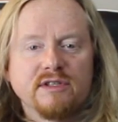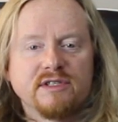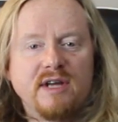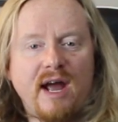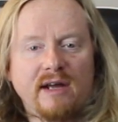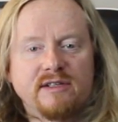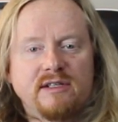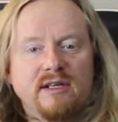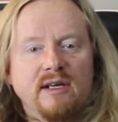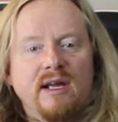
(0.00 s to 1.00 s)
is
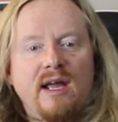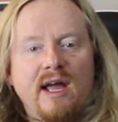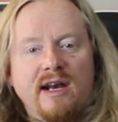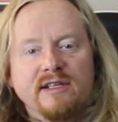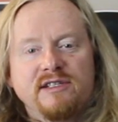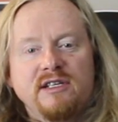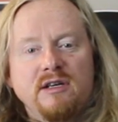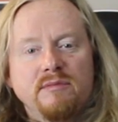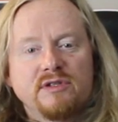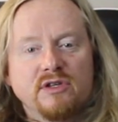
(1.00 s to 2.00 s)
next, and it
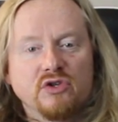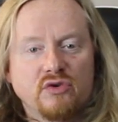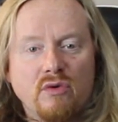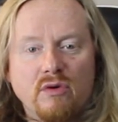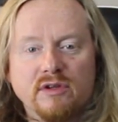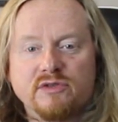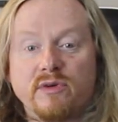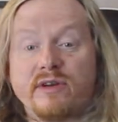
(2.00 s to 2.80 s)
seems Control is what